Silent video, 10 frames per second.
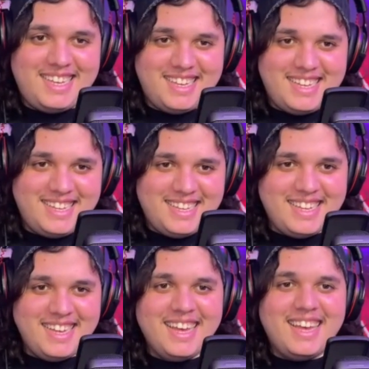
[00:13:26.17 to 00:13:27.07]
normal
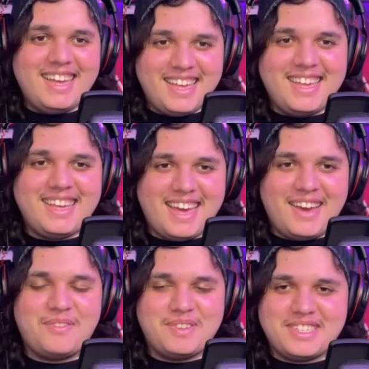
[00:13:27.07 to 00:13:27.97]
right yeah
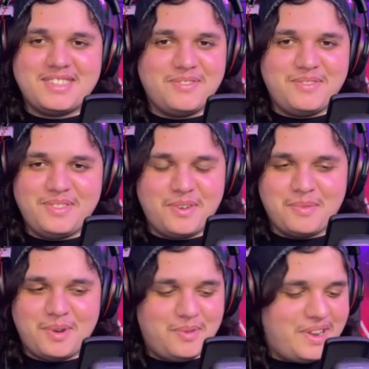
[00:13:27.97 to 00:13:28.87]
was yeah.
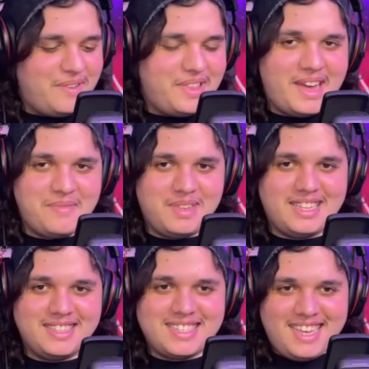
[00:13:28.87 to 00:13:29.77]
normal whatever that
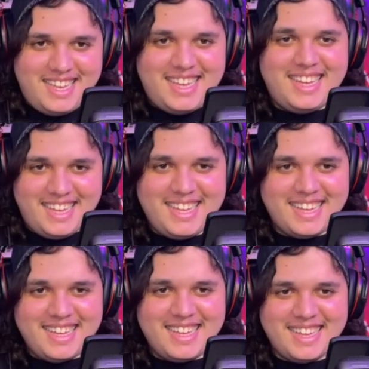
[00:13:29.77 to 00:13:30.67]
means
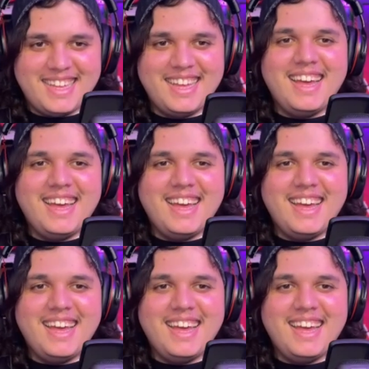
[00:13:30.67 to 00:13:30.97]
yeah